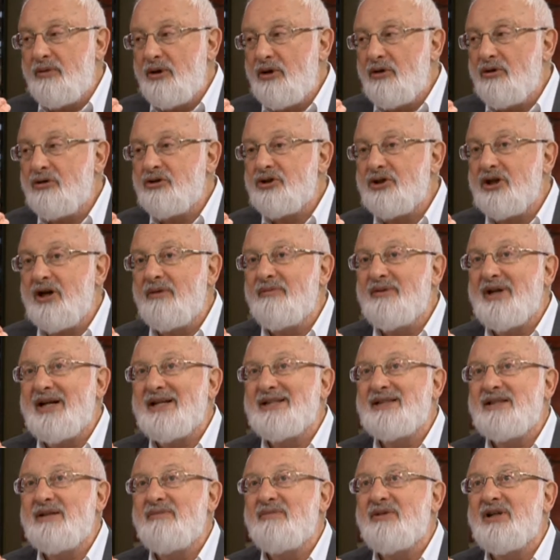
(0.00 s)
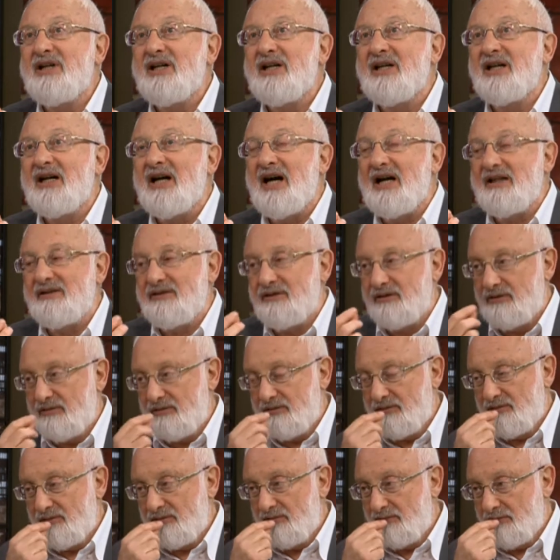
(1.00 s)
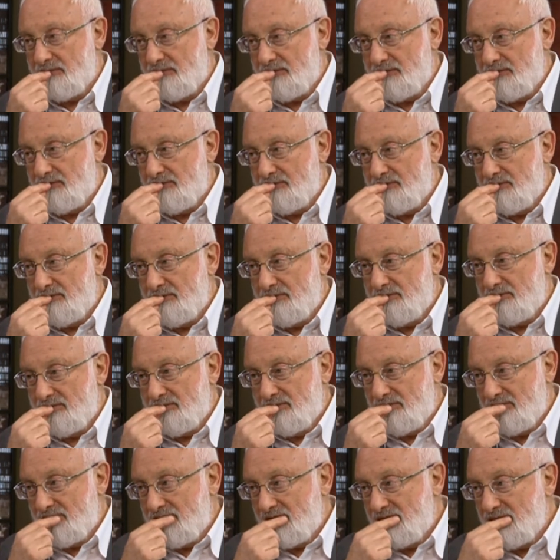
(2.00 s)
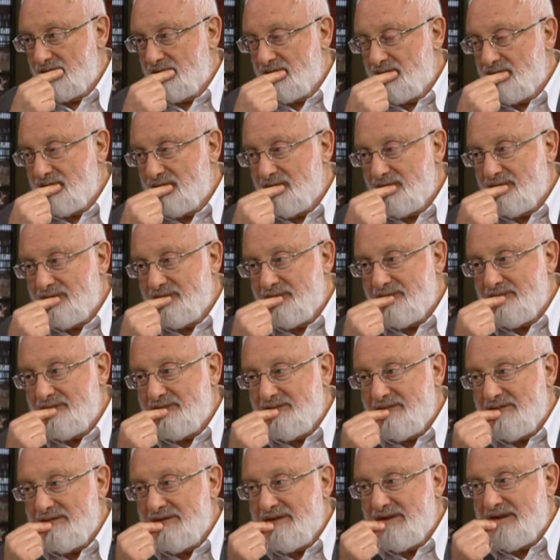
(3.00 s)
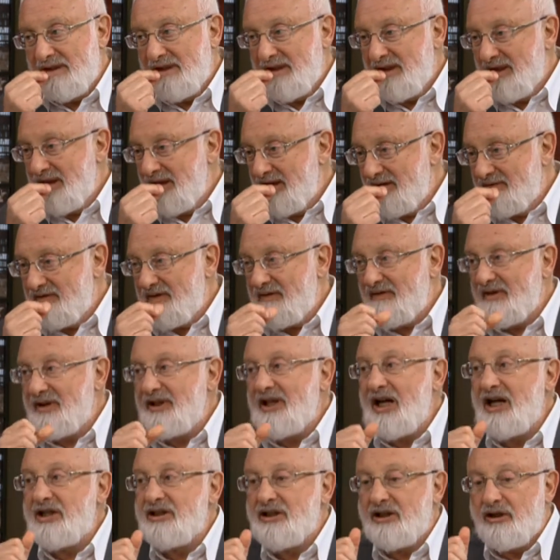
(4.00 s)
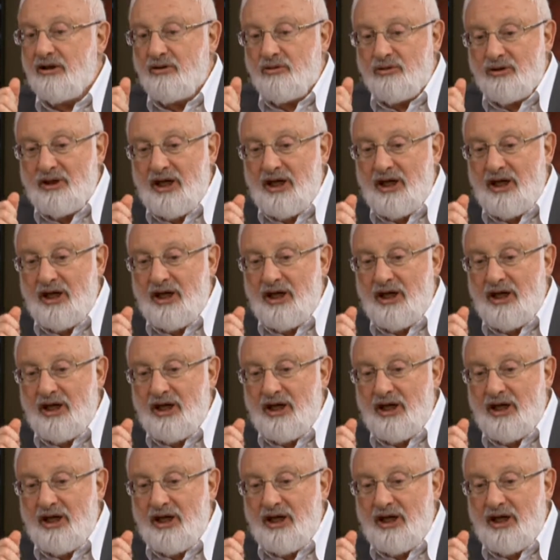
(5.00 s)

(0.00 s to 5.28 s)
We start to connect in points that are deeper and more internal, and we become like one.